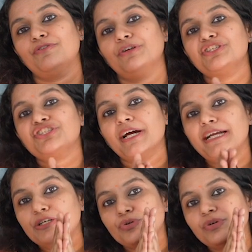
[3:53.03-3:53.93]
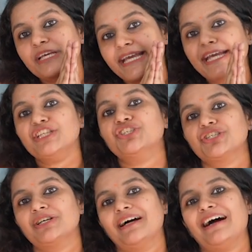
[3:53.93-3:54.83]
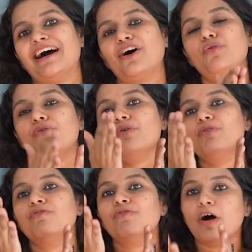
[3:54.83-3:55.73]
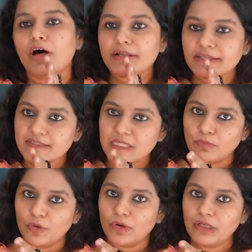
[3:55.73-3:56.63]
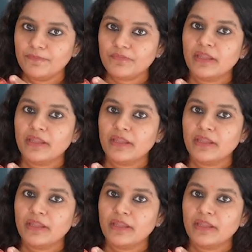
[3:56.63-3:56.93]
for a child to gauge how far is the ball,